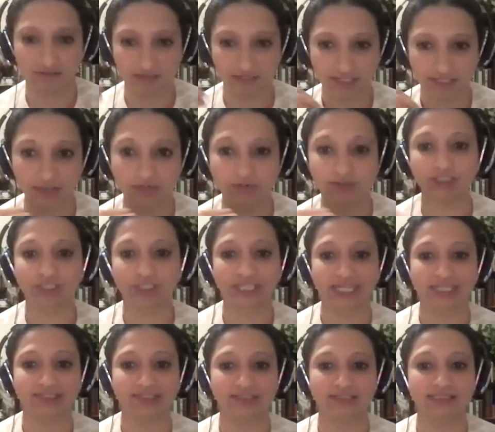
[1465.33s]
huge
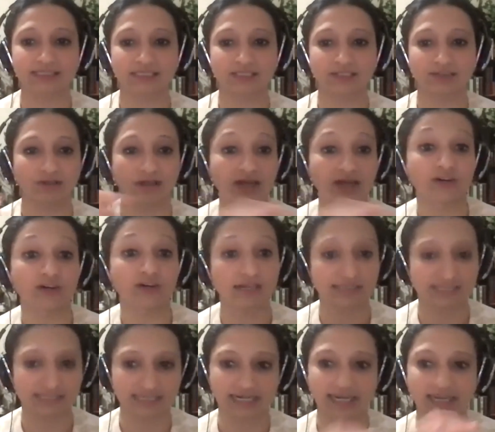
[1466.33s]
changes
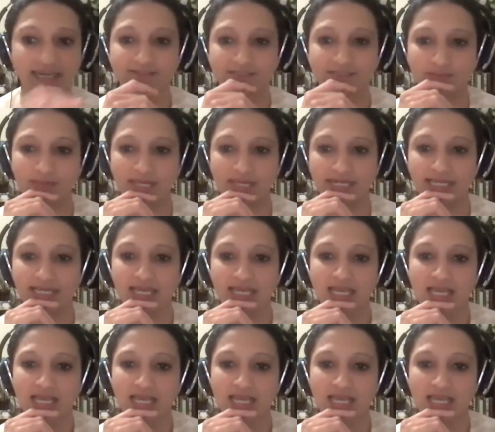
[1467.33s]
across their lifespan.